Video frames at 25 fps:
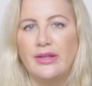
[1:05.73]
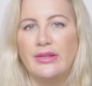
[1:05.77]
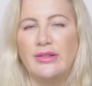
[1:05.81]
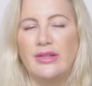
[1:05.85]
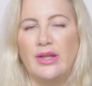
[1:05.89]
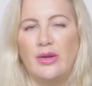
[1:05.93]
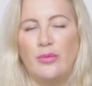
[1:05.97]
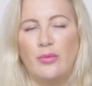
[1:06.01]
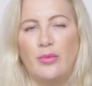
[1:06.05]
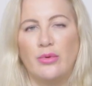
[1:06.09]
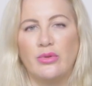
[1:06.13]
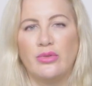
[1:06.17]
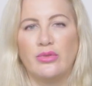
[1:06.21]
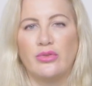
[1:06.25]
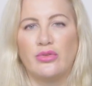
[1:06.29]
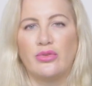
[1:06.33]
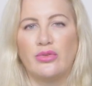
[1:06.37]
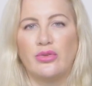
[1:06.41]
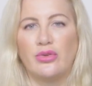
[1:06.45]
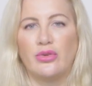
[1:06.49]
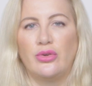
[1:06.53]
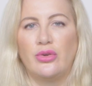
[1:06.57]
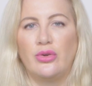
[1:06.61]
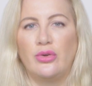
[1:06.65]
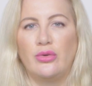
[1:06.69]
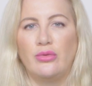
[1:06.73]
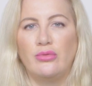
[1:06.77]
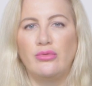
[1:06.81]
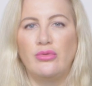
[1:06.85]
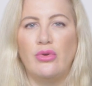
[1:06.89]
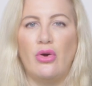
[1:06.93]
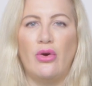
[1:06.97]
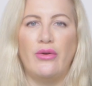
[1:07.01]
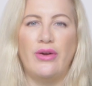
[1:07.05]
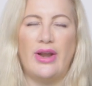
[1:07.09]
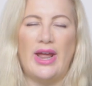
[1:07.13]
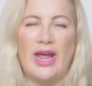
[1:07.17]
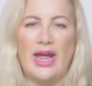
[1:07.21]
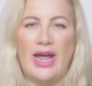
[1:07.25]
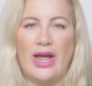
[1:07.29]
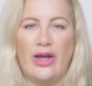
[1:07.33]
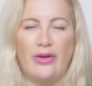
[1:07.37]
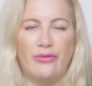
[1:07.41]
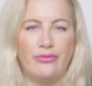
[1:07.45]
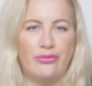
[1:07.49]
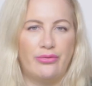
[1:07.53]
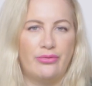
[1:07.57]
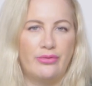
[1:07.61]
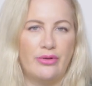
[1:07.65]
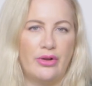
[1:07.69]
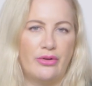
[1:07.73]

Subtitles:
they want to not have